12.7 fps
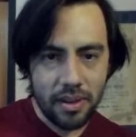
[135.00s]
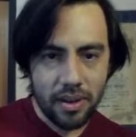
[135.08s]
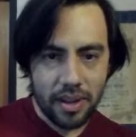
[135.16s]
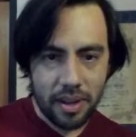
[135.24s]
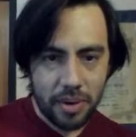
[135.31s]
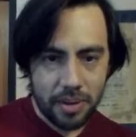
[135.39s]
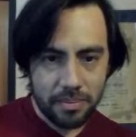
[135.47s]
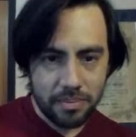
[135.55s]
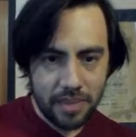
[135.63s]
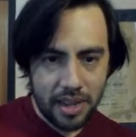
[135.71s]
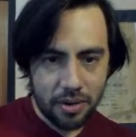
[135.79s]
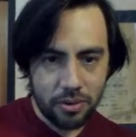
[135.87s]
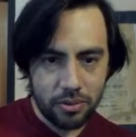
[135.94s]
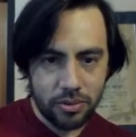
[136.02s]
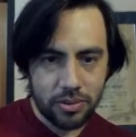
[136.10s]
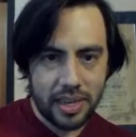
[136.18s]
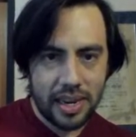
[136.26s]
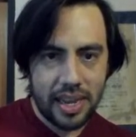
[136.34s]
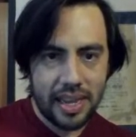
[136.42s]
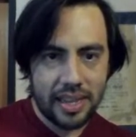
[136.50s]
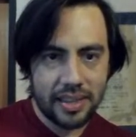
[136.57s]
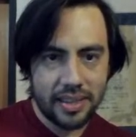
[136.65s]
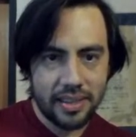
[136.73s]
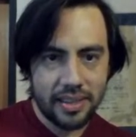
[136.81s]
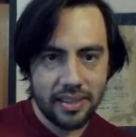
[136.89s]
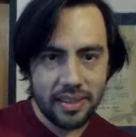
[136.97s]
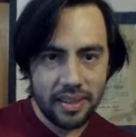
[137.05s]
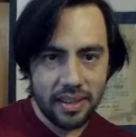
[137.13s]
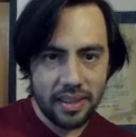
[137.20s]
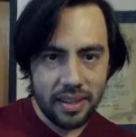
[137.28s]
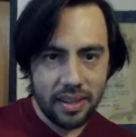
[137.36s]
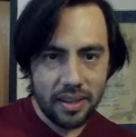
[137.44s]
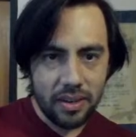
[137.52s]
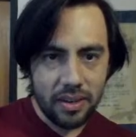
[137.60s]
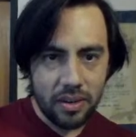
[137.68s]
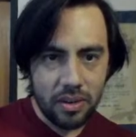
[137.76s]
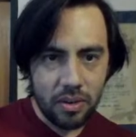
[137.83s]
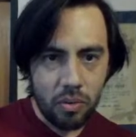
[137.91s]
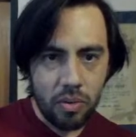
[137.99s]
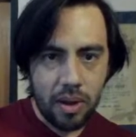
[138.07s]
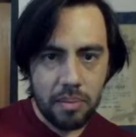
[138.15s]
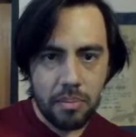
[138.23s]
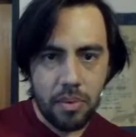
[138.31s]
Okay, well, I'm going to select one